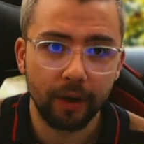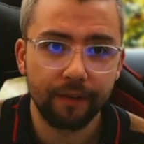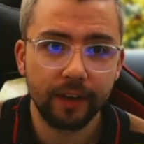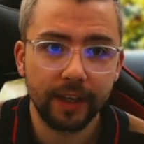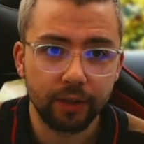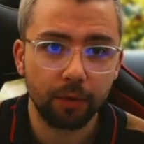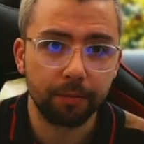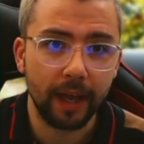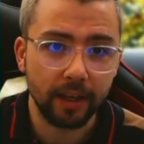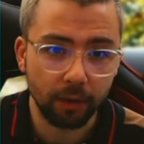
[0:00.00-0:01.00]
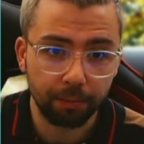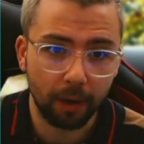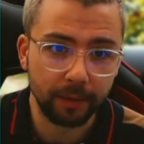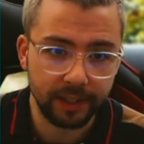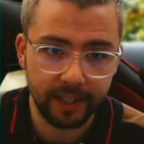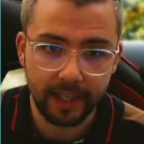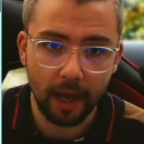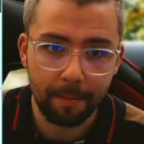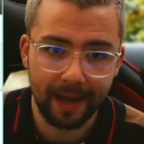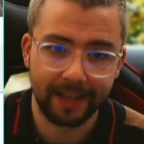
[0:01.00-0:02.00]
but if you need to update, you'll probably
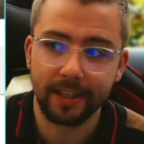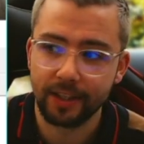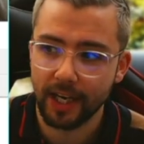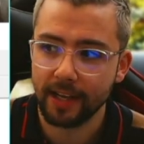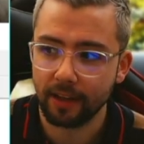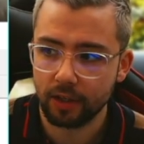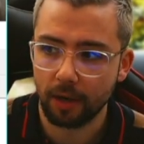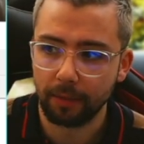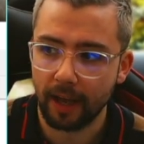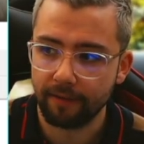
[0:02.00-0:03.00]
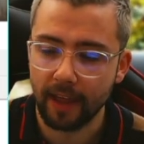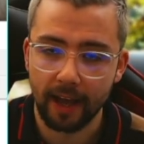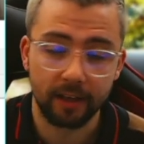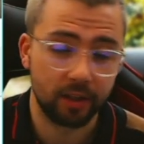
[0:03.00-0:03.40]
see a message in the top left there.